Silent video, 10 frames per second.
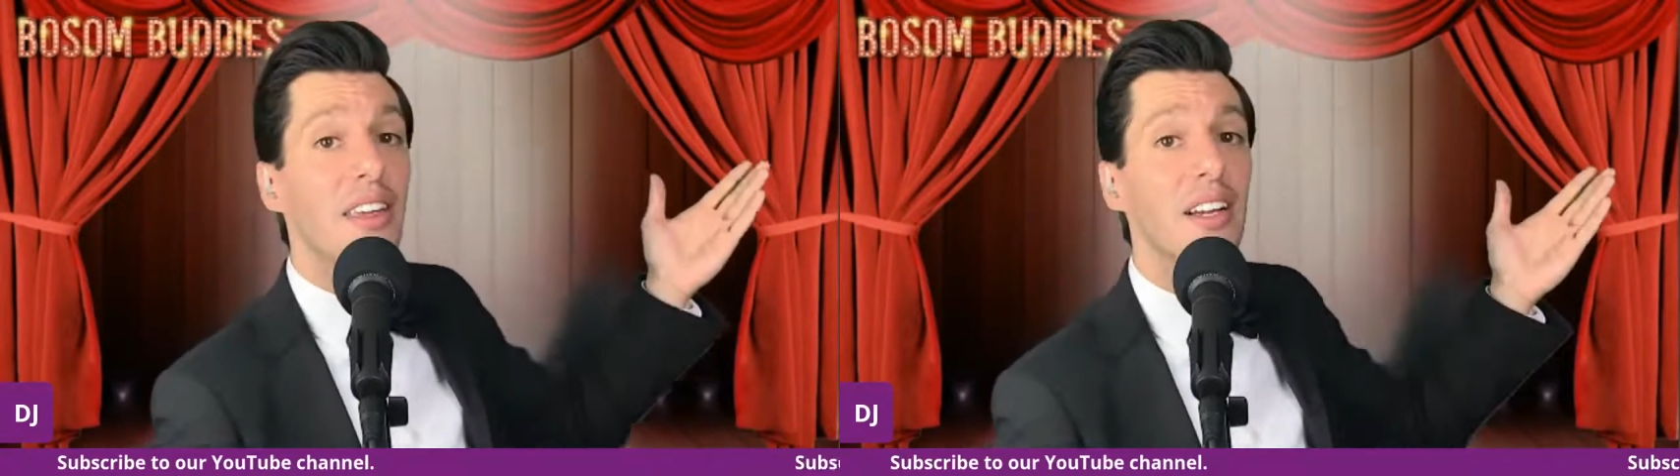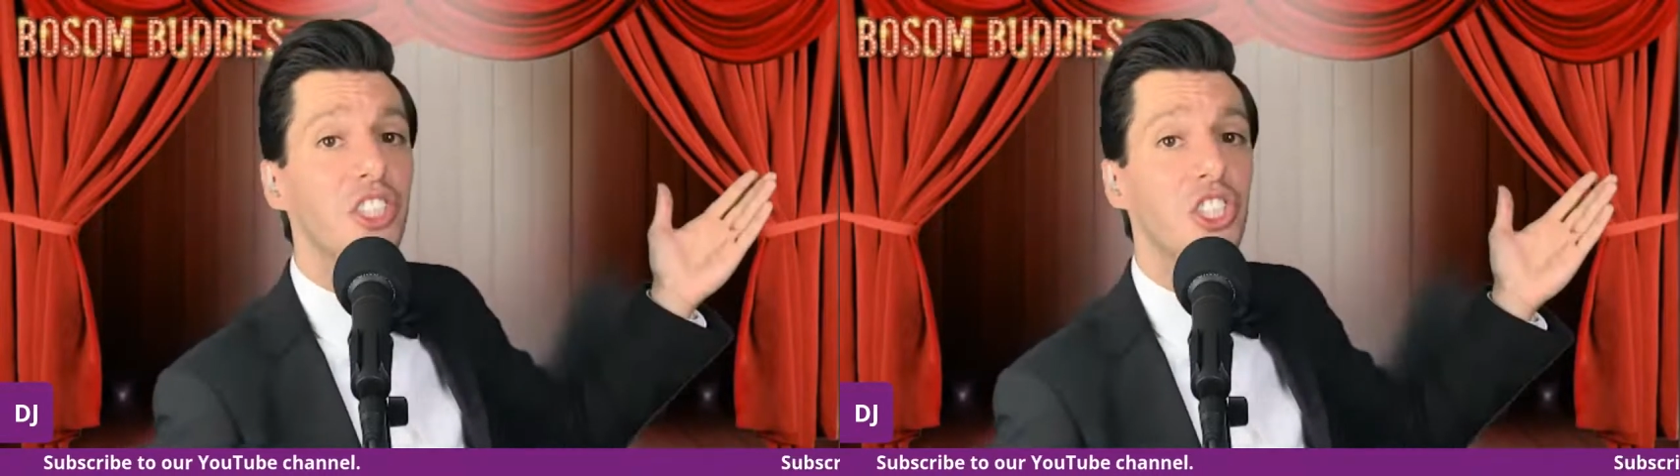
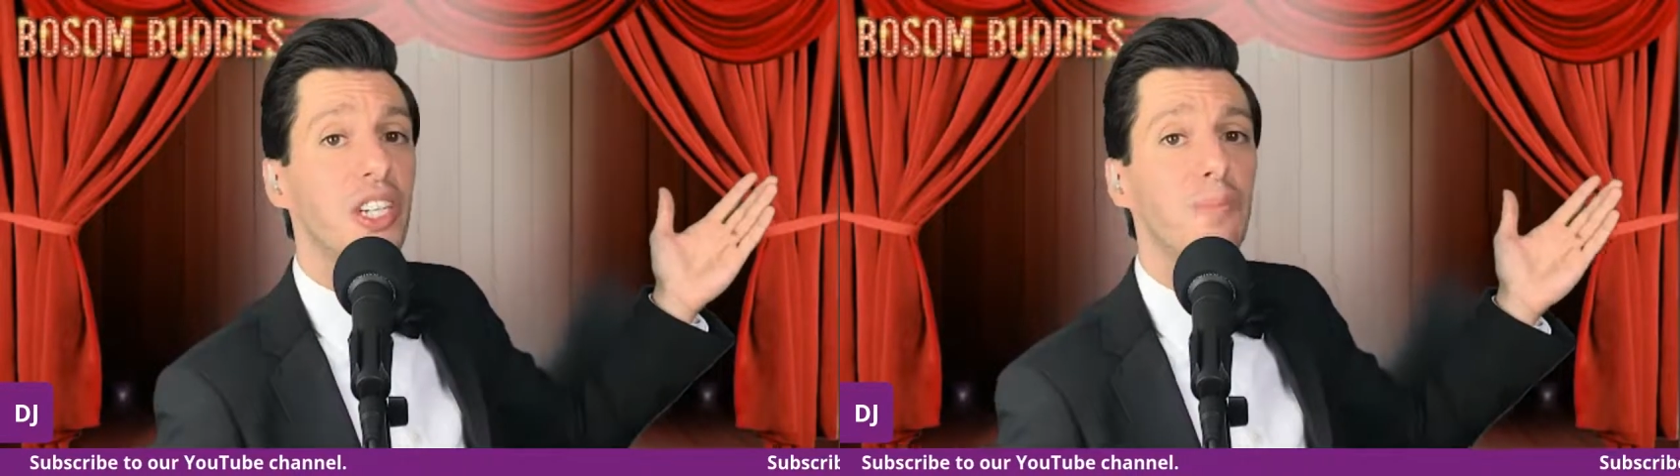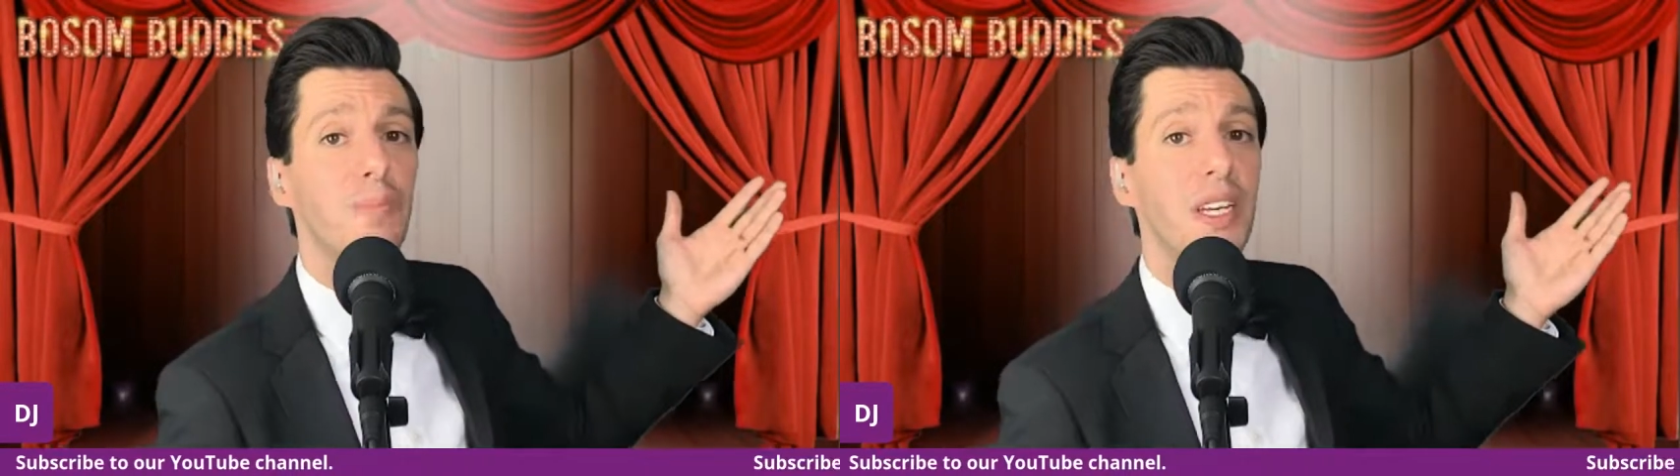thought
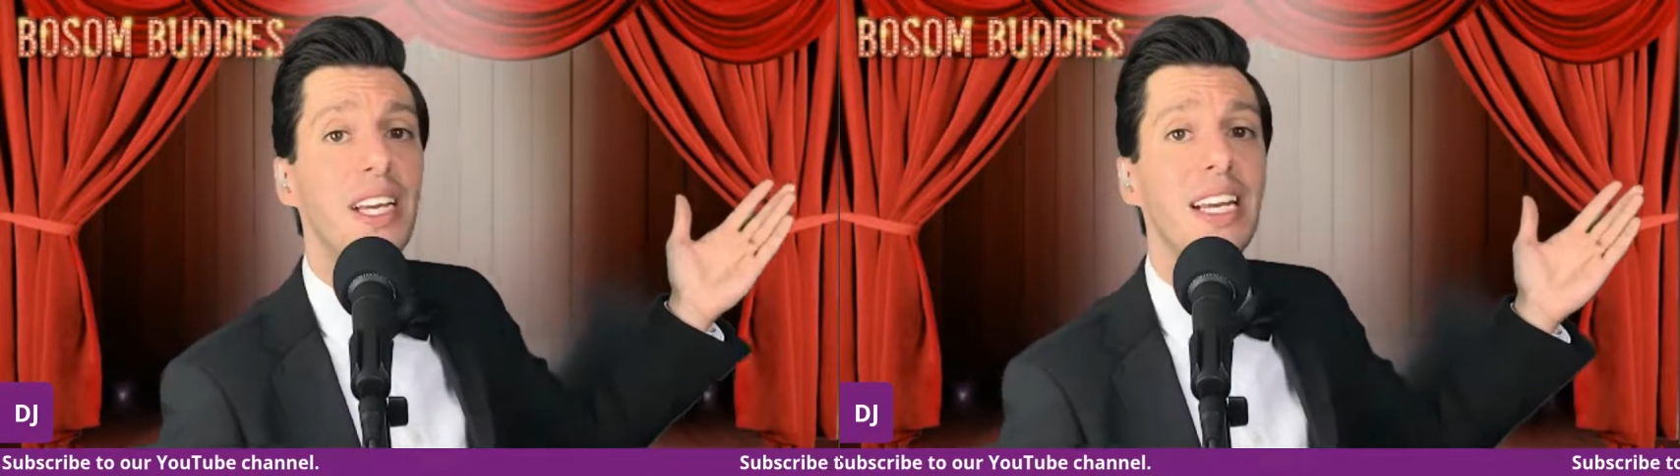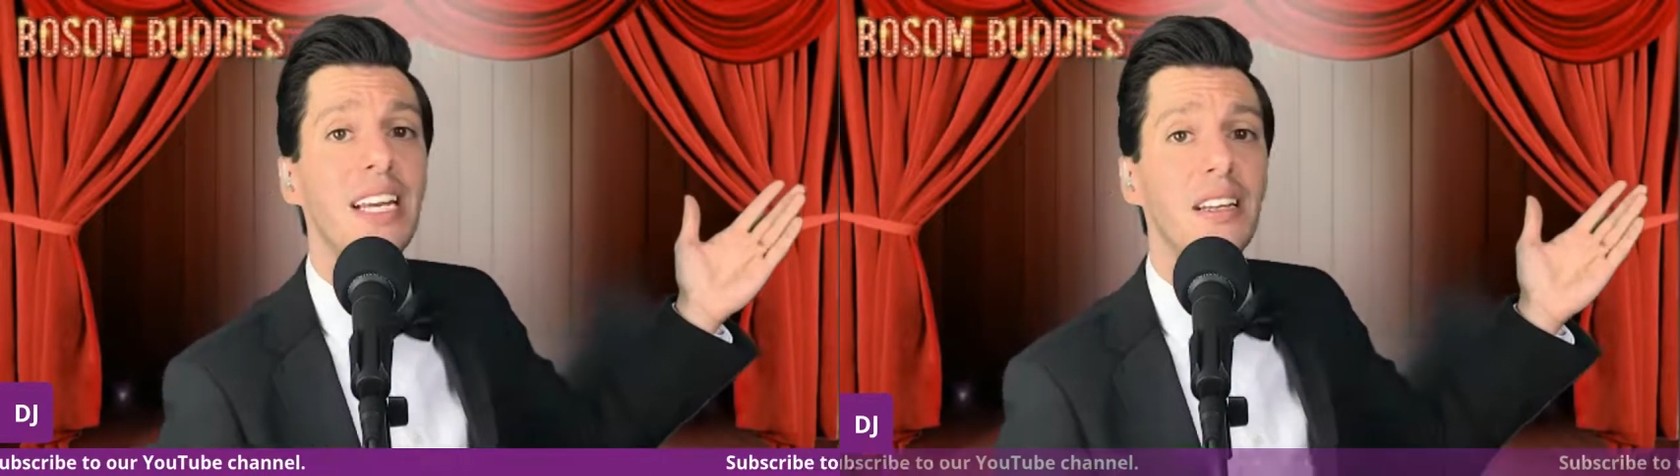she'd
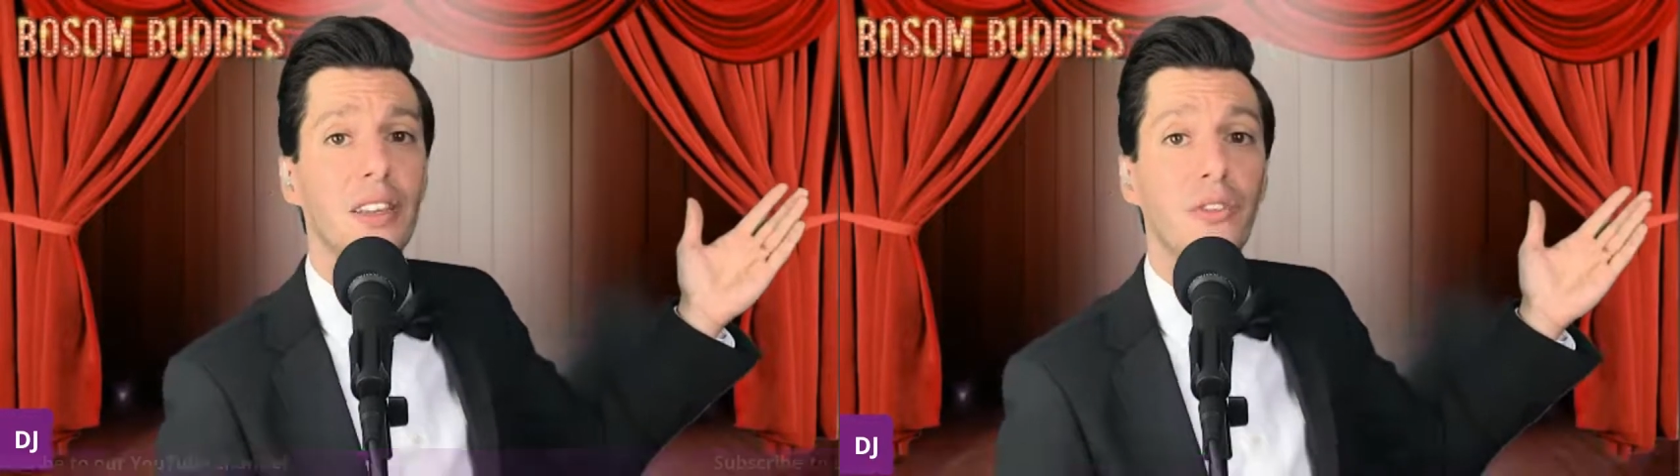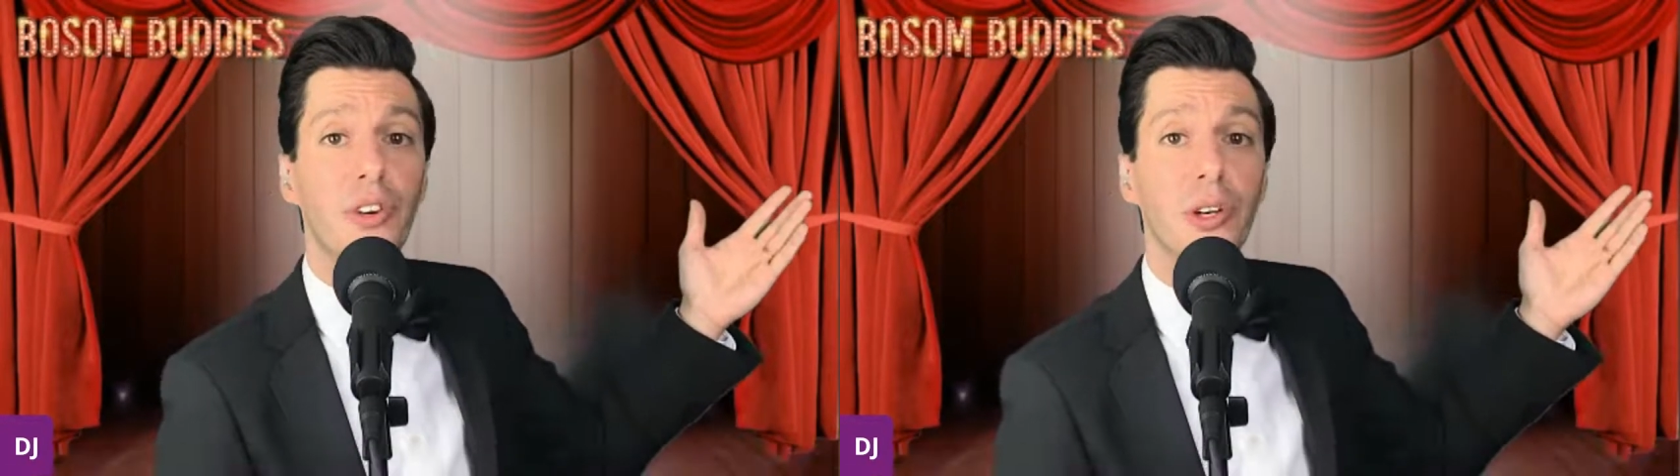be
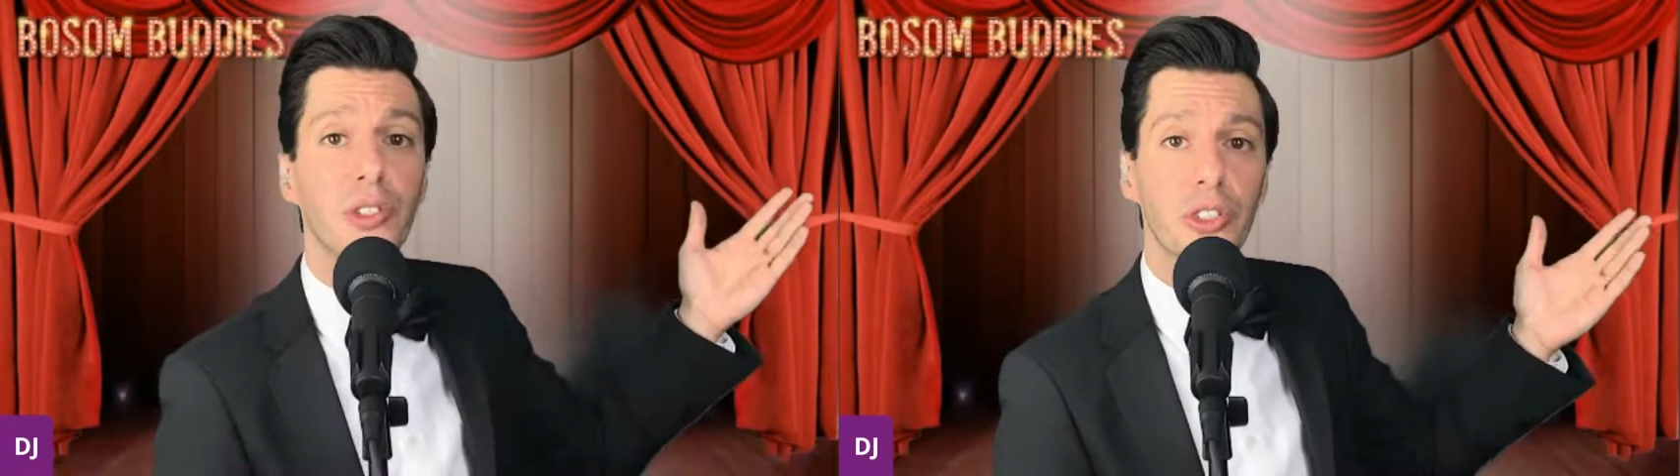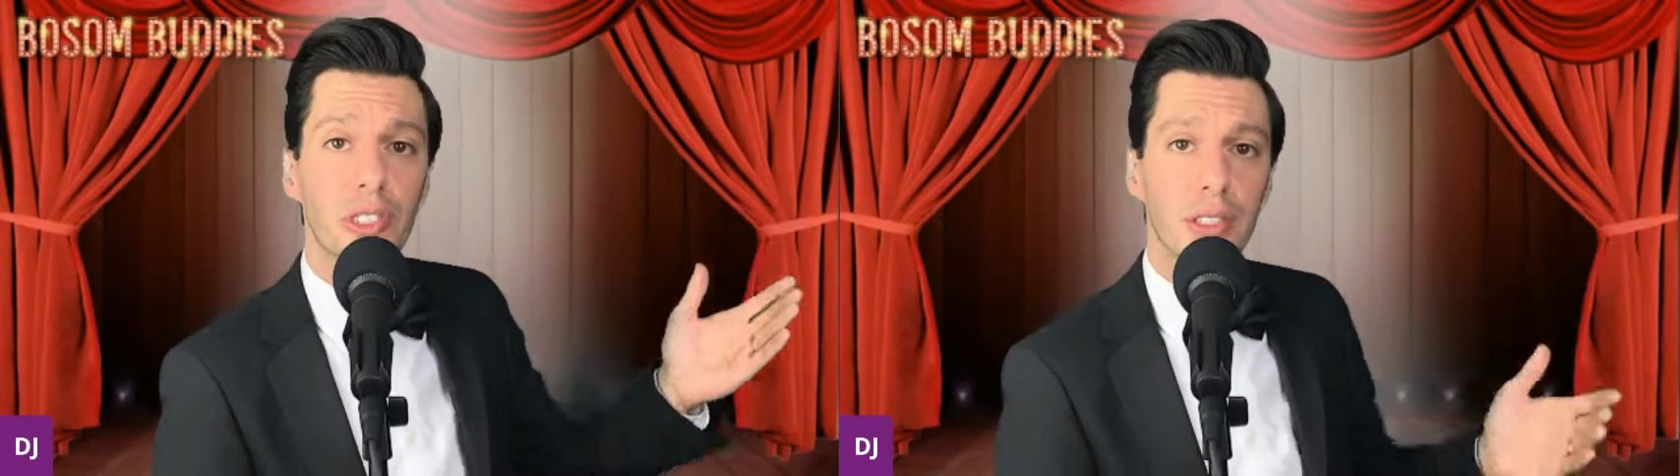the
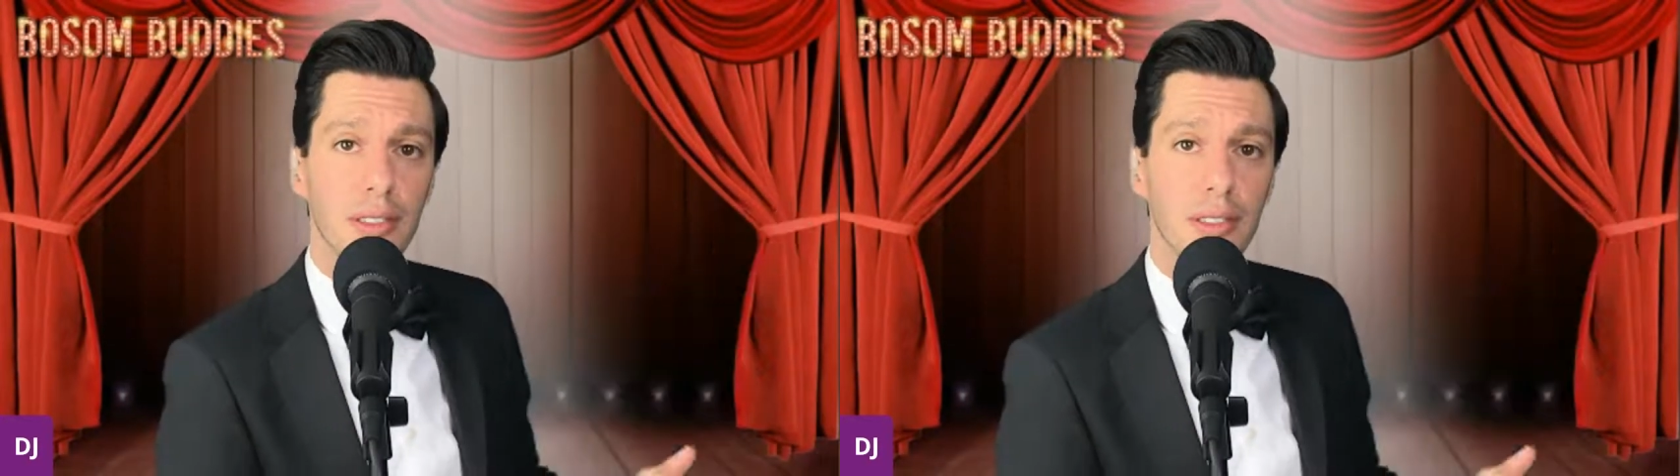first.